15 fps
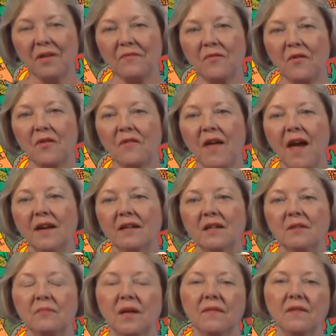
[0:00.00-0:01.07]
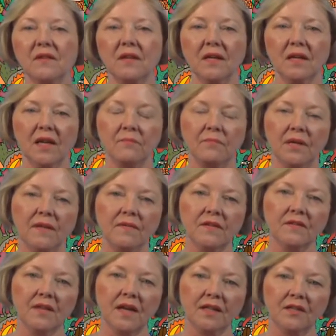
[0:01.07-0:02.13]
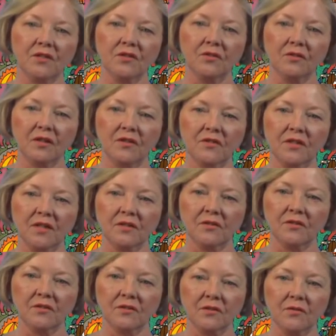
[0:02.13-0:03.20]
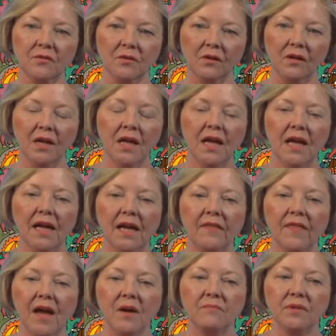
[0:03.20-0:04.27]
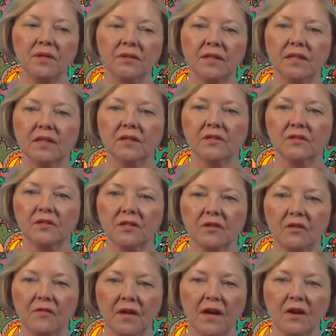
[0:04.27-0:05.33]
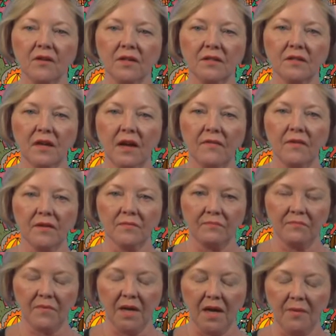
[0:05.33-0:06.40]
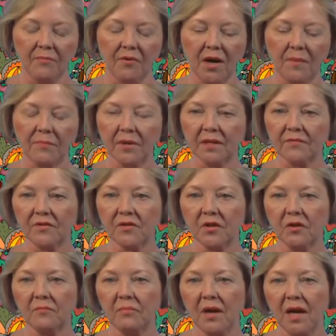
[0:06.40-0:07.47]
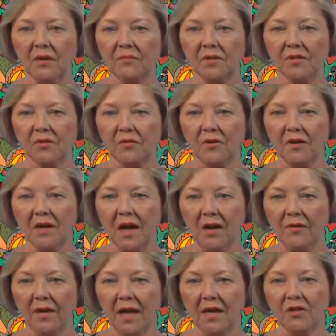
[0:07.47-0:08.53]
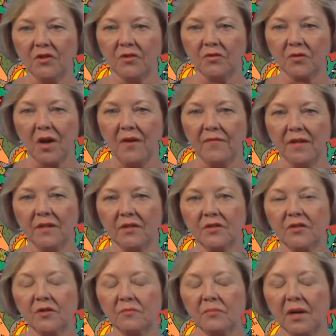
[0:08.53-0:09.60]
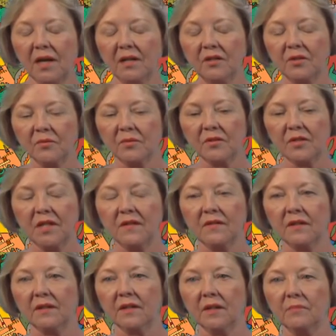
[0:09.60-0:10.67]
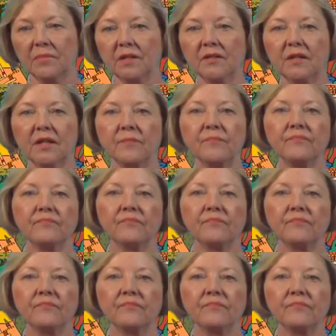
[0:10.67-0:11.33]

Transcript: before that it had been the, it had been the second Tularcita School, and that building is still there. It's on the property of Stone Pine Resort now, and as you drive into Stone Pine, you will see the little building.